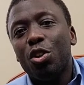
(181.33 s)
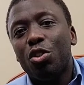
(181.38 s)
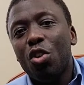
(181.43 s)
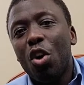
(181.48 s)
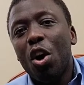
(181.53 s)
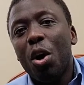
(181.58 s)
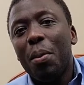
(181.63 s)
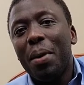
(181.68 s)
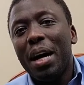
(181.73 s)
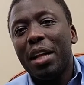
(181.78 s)

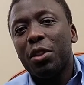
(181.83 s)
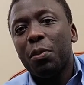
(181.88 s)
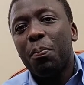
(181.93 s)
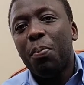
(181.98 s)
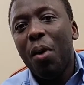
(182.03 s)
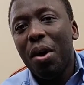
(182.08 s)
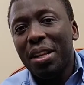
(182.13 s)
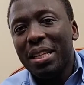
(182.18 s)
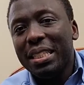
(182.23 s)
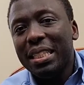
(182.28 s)
talk about the
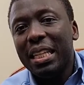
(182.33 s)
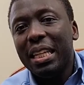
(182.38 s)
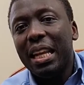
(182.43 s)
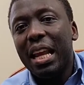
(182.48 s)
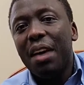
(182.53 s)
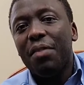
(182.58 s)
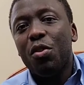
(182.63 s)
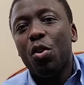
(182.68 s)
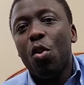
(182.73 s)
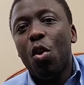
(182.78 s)
policy
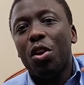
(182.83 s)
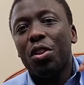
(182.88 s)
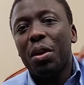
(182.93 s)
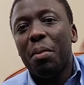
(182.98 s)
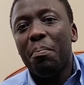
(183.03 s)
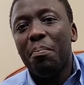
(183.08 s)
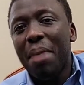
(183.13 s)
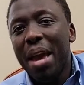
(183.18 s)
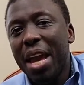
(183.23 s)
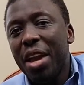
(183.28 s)
level or the
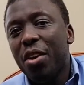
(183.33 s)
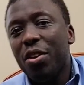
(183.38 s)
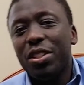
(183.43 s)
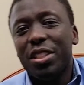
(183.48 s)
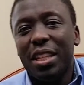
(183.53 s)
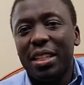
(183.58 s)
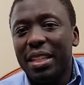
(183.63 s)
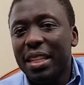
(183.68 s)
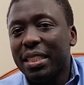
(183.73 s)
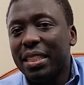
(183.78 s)
mayors
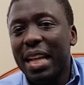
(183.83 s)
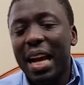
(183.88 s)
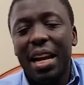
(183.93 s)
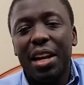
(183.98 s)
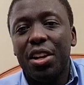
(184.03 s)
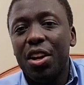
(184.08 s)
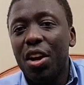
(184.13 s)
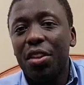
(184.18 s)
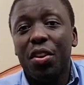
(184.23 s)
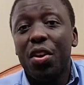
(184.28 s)
and this, that,
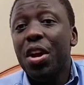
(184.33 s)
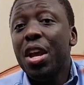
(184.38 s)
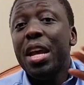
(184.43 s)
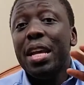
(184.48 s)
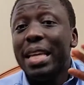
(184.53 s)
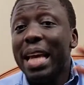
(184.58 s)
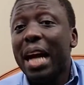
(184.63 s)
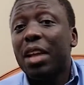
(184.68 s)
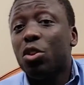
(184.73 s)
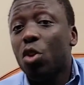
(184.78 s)
and the other.
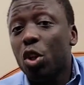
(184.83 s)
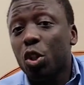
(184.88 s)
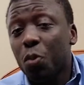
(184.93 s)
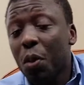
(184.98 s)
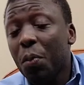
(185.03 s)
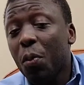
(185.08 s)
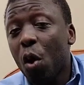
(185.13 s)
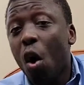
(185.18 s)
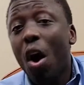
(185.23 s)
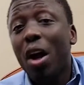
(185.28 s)
Yeah, those
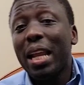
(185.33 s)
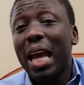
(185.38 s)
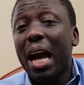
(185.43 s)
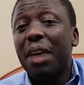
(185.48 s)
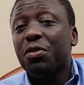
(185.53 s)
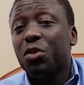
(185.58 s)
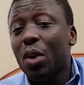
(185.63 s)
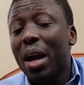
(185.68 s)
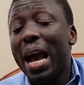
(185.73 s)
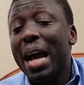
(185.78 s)
people all
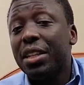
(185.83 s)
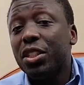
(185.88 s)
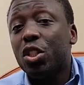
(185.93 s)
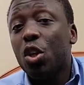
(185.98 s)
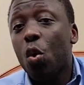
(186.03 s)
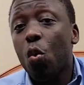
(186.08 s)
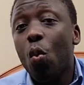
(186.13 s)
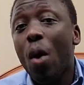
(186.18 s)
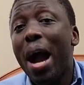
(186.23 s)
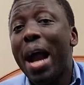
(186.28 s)
have to
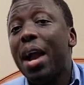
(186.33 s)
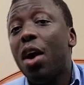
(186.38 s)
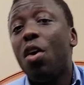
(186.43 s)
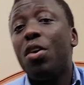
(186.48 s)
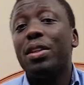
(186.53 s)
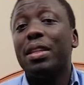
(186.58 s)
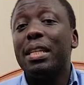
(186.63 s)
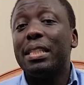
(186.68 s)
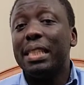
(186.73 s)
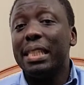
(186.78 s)
answer why
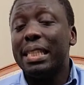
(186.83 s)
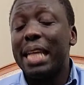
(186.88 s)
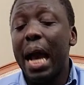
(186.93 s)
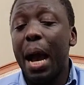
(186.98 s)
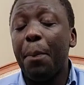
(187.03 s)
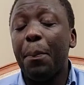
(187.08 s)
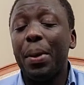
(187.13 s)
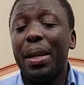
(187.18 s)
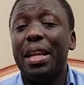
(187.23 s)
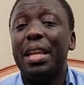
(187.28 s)
all this is
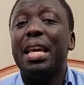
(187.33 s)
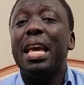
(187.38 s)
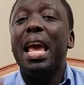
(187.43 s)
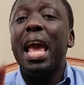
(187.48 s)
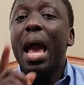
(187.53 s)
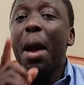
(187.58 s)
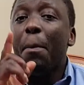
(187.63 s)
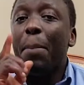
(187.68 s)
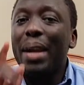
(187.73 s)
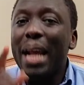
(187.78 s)
happening.
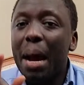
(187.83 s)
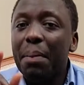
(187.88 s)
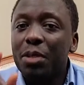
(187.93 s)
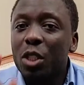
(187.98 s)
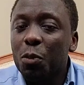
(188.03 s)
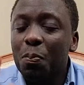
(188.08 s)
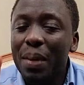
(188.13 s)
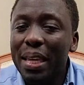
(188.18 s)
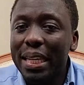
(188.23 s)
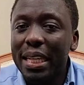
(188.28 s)
But I'm
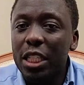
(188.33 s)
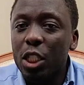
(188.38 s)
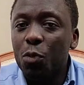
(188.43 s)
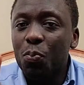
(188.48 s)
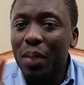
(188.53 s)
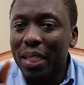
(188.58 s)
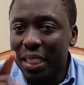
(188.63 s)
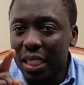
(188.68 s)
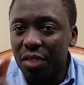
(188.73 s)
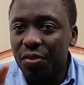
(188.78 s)
speaking
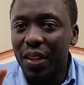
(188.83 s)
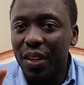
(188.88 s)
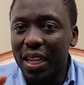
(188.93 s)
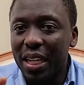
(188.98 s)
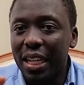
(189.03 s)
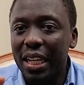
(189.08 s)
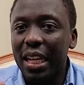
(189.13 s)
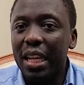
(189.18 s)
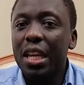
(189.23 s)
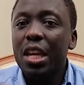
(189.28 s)

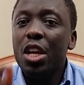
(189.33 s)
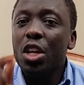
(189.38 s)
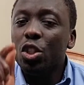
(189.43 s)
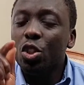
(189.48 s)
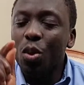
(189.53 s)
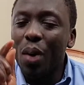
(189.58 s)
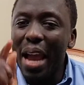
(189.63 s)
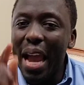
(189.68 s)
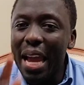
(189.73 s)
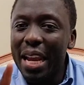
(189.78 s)
specifically
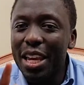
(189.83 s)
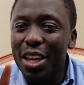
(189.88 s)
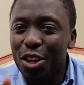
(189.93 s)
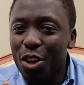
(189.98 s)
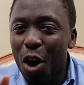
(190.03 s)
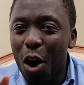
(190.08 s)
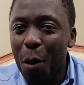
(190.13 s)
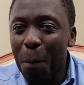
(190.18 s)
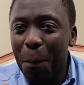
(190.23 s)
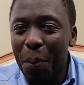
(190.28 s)
to any
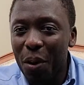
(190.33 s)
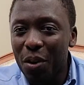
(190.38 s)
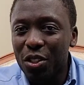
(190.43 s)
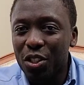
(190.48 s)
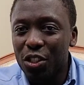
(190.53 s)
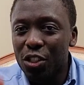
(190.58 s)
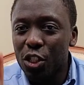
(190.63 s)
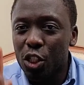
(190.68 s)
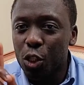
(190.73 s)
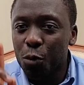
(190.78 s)
young
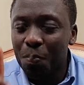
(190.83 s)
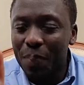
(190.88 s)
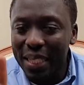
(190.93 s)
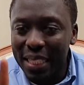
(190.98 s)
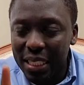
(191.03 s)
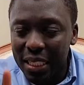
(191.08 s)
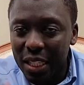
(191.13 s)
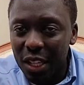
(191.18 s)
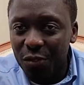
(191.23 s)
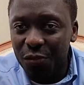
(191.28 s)
person,
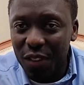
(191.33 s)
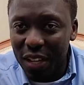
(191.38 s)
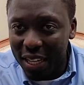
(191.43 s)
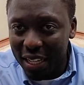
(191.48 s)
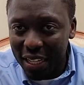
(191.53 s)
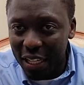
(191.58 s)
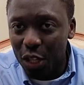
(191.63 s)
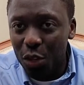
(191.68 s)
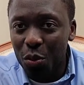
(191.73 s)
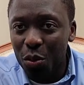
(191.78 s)

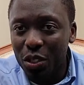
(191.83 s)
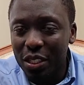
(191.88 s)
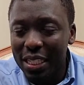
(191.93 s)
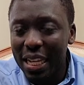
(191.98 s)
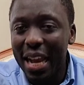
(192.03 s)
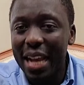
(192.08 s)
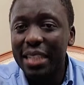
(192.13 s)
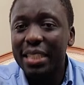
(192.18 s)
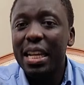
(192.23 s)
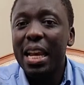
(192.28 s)
specifically who
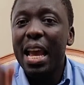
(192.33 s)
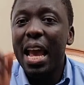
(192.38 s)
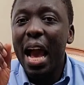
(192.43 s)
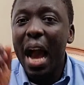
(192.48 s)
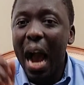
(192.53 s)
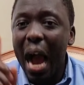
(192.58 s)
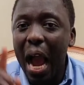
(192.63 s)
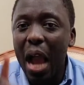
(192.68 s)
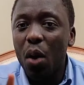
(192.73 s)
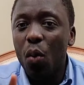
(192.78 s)
says,
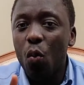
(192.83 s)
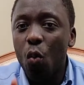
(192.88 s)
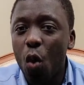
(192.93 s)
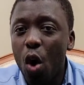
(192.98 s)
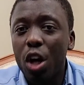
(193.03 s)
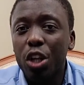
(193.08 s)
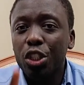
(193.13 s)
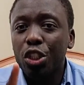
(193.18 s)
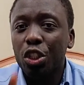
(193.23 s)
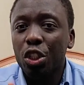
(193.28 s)
I
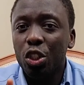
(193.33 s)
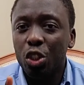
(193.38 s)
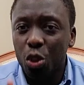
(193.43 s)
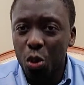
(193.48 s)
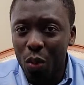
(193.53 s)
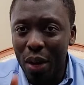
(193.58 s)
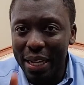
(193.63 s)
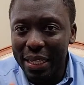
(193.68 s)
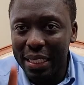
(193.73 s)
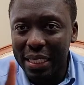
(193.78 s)
want
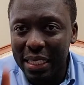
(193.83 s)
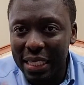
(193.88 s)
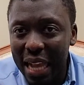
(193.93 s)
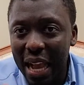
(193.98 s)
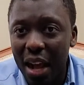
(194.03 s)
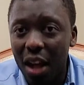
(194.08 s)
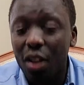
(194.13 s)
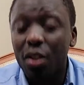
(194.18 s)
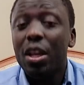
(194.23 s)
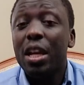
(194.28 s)
to
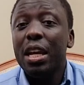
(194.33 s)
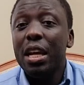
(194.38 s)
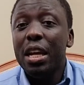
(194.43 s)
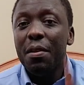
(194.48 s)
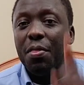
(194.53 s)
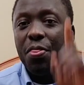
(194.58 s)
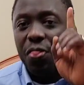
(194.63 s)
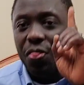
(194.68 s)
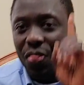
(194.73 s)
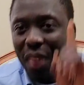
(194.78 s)
excel.
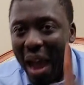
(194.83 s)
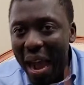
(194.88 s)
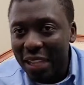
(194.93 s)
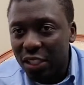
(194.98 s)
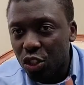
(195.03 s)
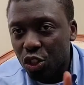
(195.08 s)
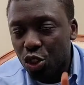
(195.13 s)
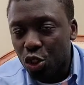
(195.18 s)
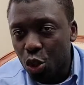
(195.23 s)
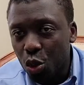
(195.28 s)
That
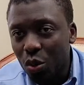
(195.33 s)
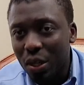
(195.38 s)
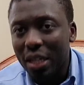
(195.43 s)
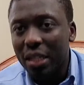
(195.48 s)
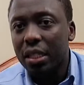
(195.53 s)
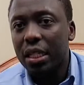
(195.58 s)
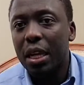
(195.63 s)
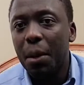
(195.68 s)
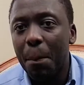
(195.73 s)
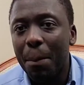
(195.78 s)

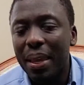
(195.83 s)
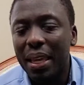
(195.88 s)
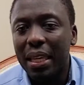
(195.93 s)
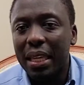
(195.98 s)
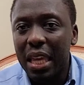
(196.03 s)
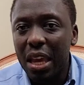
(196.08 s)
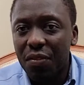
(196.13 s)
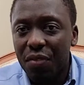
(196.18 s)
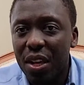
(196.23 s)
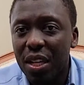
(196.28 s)
student can be
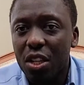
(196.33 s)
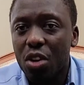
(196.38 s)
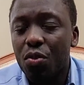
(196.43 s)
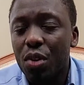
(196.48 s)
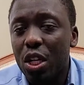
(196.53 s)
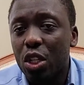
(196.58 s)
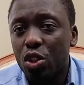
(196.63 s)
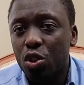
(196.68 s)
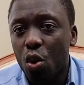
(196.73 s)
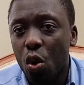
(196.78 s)
given the
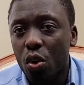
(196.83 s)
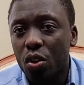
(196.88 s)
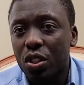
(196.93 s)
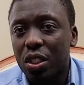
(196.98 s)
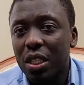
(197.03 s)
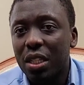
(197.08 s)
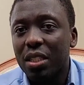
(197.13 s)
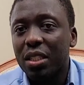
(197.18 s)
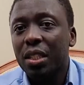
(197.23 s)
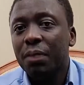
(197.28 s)

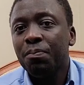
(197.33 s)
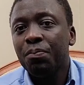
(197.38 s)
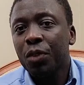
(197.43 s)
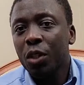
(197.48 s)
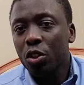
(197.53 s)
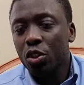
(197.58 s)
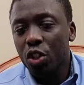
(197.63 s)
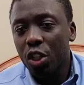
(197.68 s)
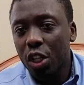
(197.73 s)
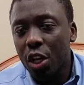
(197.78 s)
resources
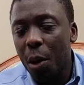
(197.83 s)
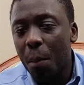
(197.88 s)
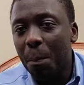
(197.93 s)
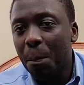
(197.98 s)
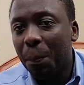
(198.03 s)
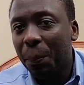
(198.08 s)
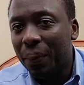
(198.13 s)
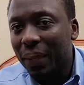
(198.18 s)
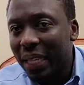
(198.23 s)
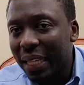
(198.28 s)
to
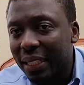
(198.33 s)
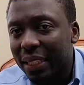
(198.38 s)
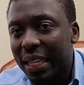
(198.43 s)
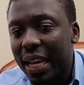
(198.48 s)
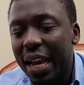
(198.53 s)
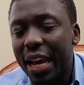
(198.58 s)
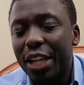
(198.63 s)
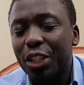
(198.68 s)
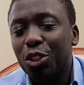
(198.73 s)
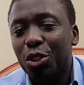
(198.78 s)
complete
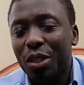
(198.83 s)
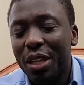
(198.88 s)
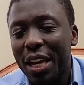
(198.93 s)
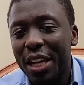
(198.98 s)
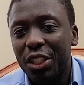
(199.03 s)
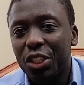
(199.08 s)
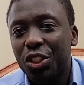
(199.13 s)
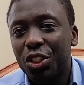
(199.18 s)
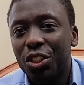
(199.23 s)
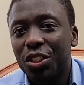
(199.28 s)
their
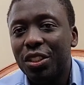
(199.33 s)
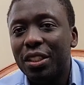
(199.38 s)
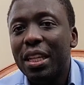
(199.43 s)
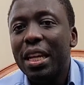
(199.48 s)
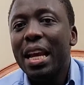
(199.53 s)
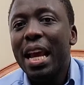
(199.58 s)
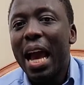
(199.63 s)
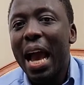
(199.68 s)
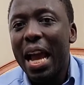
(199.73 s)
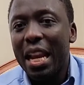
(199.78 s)
education,
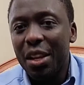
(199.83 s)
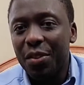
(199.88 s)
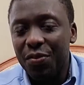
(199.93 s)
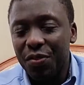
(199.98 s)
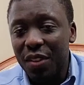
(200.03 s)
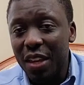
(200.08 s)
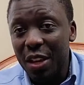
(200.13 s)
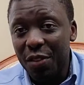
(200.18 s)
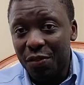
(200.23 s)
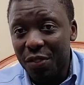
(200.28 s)
and
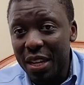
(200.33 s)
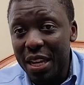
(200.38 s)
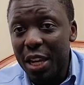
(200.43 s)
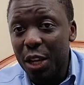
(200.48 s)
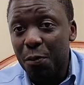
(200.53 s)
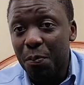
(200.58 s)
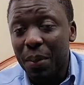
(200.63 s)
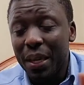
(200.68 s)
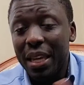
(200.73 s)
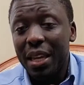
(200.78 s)
if
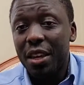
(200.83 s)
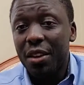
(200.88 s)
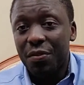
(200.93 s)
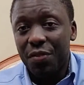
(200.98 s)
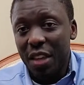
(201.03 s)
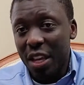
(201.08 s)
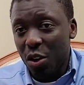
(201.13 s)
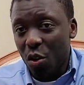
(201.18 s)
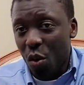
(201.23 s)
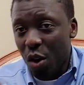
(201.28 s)
need be, if
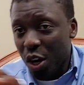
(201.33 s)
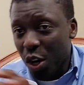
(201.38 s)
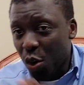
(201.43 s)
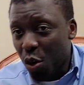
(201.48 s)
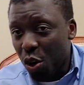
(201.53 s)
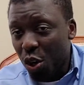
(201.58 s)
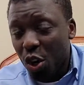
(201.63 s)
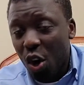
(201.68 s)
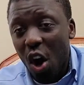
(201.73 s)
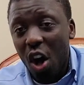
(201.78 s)
they don't want to go
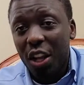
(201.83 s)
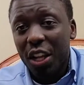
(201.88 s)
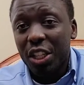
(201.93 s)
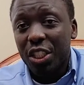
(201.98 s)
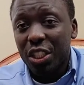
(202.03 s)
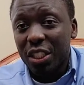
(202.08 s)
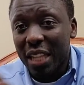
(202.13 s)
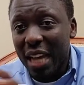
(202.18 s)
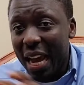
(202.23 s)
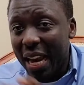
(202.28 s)
to college
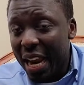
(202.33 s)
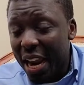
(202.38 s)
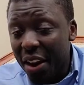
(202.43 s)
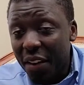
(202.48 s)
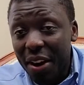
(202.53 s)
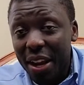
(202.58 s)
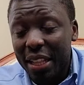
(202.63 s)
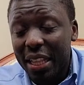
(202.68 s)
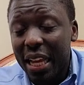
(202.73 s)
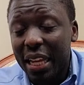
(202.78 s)
in that
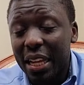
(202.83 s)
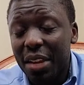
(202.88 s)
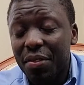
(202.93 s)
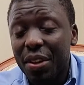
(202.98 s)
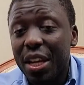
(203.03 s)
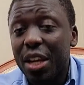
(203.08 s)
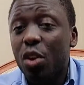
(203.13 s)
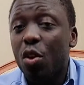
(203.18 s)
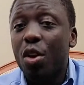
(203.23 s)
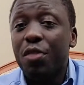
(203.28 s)
area they're living
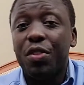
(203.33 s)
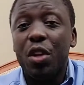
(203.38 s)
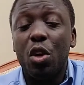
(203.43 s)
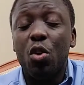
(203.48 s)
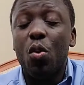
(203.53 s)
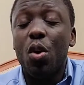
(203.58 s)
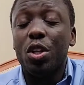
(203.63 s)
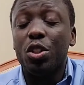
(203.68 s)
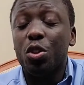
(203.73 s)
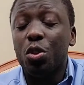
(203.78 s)
in, or if they don't
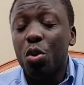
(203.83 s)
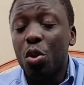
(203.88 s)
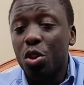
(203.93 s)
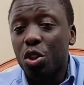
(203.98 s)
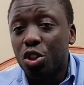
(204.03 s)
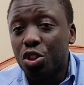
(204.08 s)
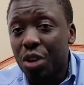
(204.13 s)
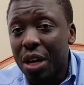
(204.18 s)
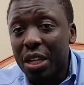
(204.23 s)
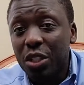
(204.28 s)
want to go to
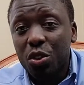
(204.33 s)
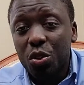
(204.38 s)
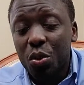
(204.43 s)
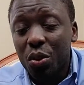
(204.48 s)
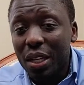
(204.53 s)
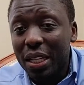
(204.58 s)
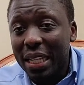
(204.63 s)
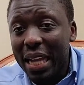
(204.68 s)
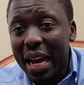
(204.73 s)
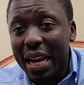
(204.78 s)
trade school
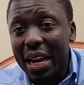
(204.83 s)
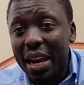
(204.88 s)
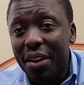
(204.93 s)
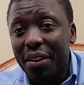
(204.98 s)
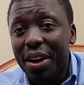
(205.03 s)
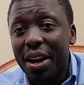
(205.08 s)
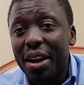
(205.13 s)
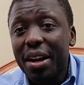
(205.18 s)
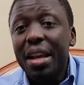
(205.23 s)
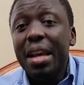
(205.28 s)
in that
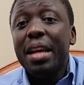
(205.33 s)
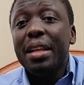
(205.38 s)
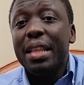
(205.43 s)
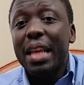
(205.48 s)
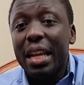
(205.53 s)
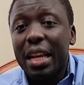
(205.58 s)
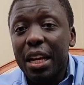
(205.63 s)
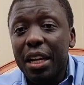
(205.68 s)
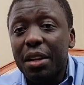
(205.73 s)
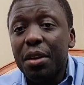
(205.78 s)
area, they
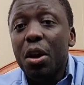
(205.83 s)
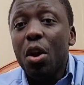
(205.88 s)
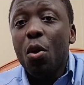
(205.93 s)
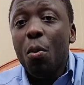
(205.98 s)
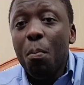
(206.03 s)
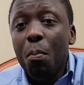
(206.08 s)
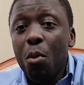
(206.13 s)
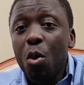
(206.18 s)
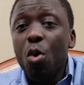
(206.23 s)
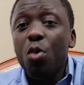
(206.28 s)
can
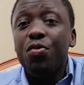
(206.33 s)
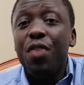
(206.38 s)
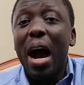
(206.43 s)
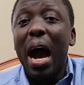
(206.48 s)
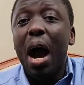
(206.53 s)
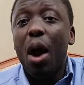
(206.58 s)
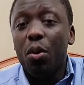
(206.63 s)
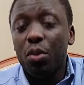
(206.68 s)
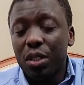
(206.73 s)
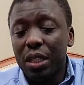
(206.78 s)
move
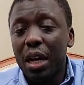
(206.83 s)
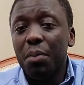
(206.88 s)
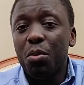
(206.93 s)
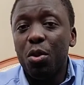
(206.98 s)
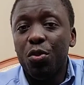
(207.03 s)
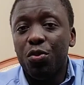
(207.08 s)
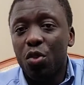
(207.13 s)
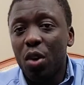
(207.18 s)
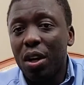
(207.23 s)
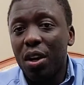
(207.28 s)
out and
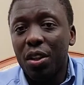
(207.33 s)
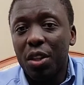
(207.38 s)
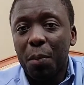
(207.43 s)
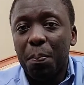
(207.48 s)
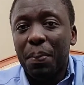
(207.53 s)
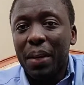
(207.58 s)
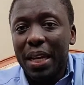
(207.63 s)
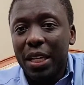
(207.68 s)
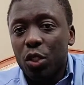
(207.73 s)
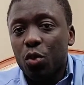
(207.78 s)
move to another
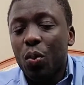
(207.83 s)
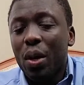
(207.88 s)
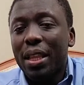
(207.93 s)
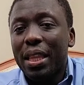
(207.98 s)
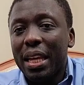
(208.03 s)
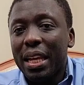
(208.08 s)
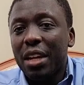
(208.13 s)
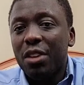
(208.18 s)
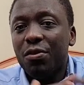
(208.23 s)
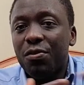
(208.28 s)
place where
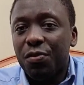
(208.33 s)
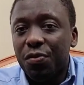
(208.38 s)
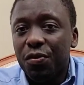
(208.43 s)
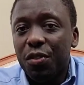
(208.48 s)
they can,